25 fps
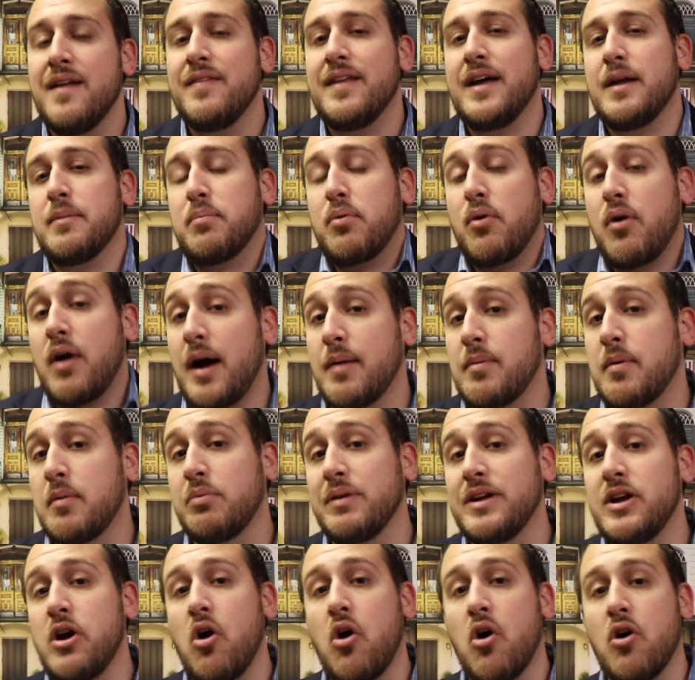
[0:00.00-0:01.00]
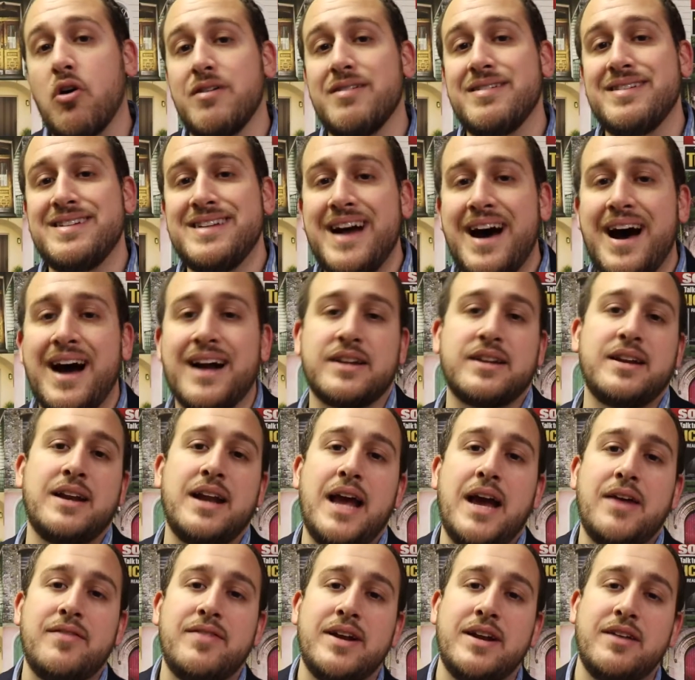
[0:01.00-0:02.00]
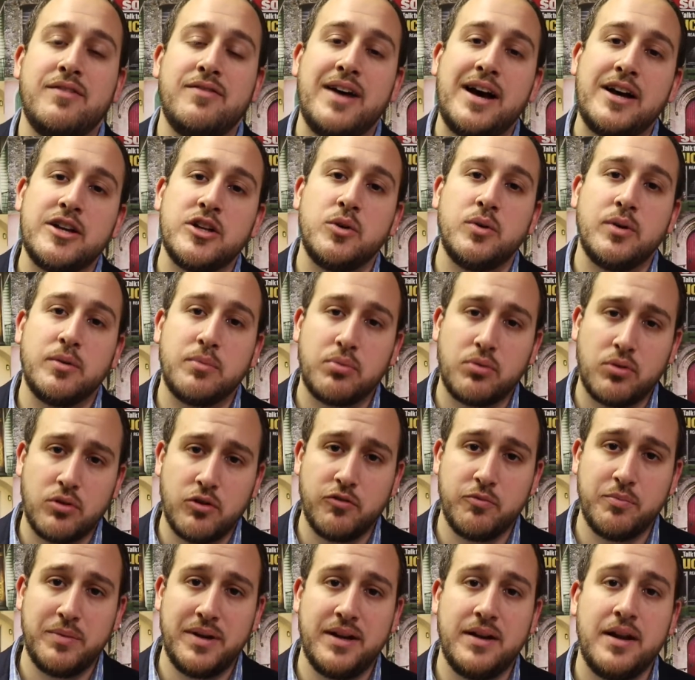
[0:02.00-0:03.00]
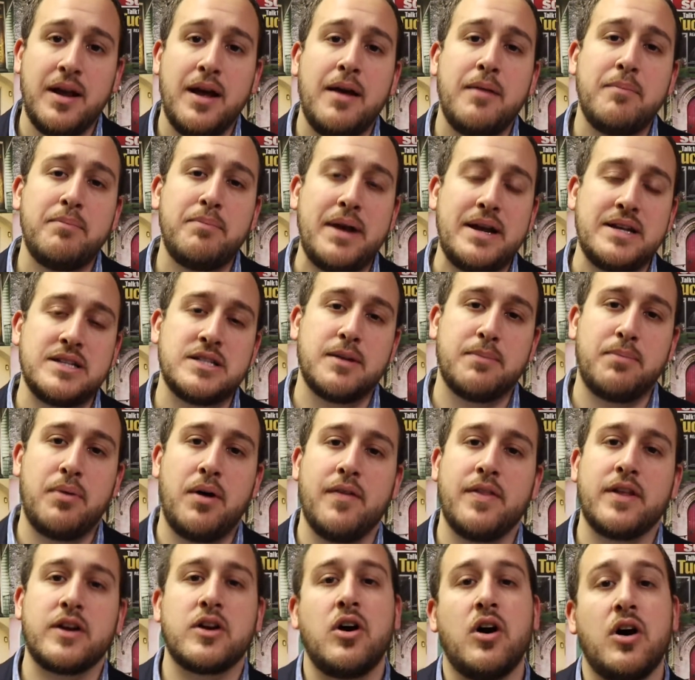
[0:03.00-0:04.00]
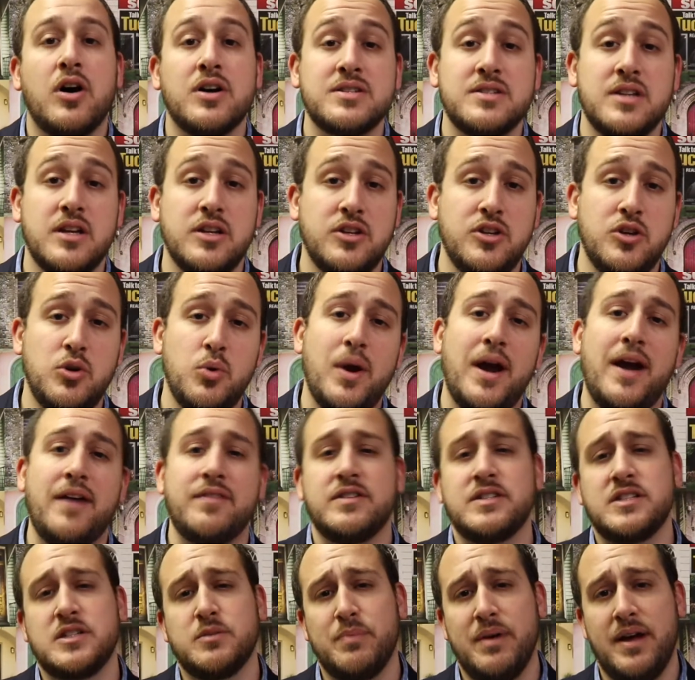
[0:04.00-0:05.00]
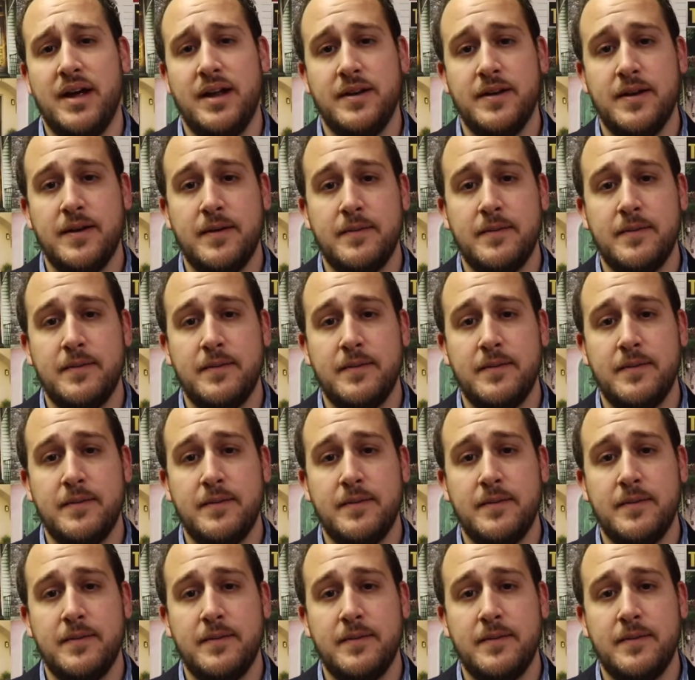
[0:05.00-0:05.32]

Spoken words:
that probably are not going to have any value improvement based upon the cost that you have to spend.